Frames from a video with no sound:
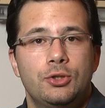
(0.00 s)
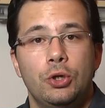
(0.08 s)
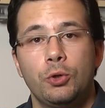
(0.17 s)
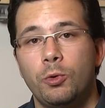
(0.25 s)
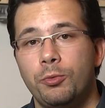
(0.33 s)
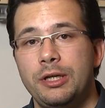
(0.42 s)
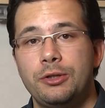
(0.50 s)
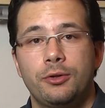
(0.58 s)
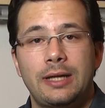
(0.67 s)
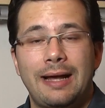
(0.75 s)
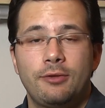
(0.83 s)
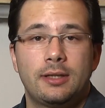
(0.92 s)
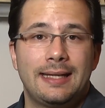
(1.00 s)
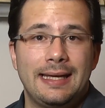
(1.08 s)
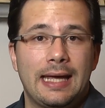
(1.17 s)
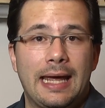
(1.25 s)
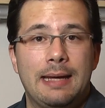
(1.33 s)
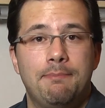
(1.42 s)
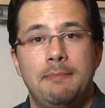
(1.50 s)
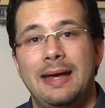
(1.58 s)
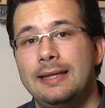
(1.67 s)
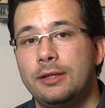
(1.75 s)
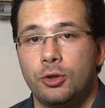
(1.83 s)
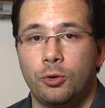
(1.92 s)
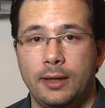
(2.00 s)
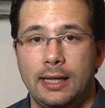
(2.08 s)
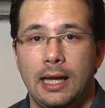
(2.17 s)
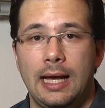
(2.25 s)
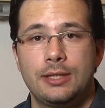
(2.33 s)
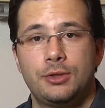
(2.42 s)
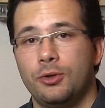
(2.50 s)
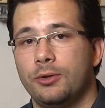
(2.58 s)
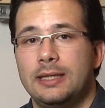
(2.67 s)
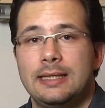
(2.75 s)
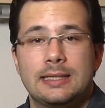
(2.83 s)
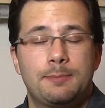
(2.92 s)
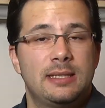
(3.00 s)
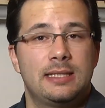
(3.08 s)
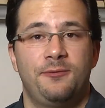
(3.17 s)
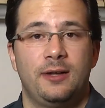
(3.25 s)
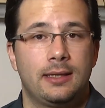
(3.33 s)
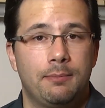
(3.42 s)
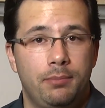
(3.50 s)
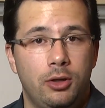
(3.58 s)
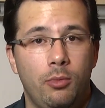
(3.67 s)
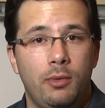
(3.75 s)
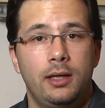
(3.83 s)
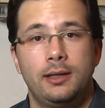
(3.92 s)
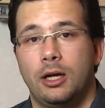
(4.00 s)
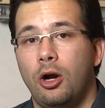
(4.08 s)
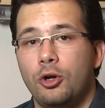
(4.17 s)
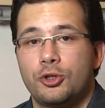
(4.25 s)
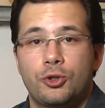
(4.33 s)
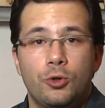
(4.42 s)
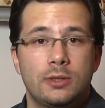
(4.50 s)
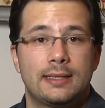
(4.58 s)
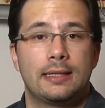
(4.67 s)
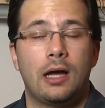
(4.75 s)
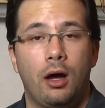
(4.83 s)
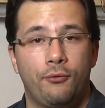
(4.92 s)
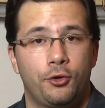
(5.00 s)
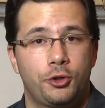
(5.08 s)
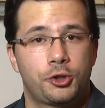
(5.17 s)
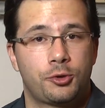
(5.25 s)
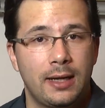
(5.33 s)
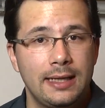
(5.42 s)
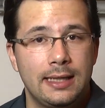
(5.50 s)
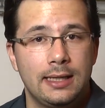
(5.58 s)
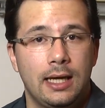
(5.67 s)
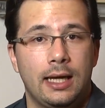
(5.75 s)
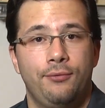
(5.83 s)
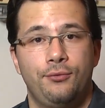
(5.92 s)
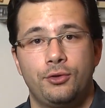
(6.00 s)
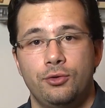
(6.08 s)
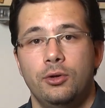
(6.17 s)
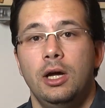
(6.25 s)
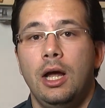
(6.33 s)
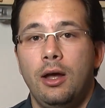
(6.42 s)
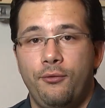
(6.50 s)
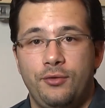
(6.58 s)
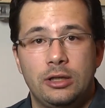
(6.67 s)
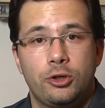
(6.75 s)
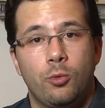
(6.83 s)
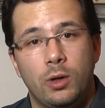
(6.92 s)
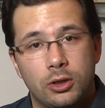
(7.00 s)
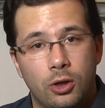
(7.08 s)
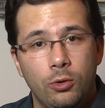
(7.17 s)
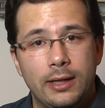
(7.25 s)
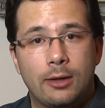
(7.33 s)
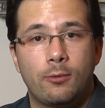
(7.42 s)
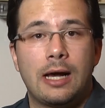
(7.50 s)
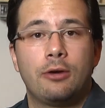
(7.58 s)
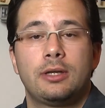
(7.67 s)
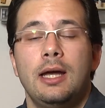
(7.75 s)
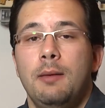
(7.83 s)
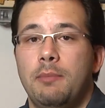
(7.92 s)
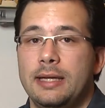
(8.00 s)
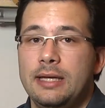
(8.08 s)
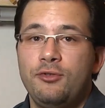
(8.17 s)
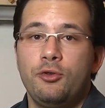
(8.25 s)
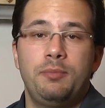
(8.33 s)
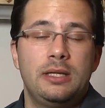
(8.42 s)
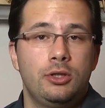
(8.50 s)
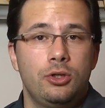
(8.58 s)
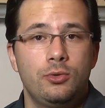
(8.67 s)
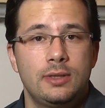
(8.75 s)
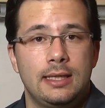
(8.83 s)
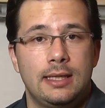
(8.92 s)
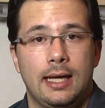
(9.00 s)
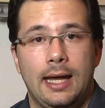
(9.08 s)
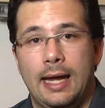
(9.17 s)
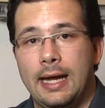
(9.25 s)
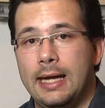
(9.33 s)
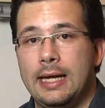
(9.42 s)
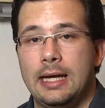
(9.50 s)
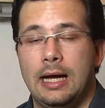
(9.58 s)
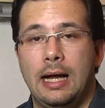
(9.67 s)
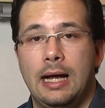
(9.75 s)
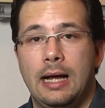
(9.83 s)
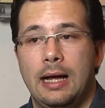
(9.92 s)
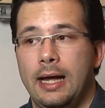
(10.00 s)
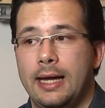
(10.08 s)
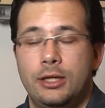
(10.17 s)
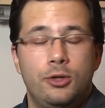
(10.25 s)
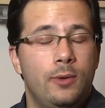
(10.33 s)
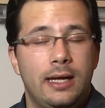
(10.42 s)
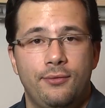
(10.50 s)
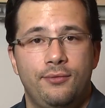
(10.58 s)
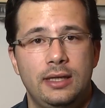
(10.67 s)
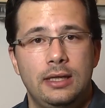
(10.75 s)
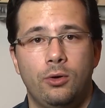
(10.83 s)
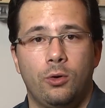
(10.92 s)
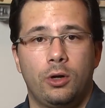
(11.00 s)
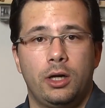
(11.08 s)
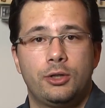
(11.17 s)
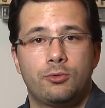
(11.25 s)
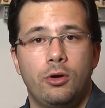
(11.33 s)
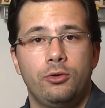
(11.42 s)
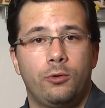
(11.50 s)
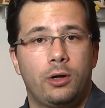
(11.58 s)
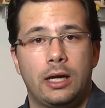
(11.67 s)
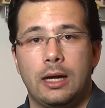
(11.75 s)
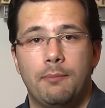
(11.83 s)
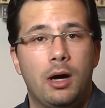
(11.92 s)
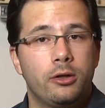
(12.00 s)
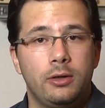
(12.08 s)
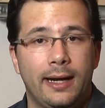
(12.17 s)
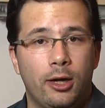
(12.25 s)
So don't worry, you don't have to take a mandatory class, you don't need a specific diploma. There are schools that offer training if you feel you want to go that route, but if you've been using a UAV or a drone or a model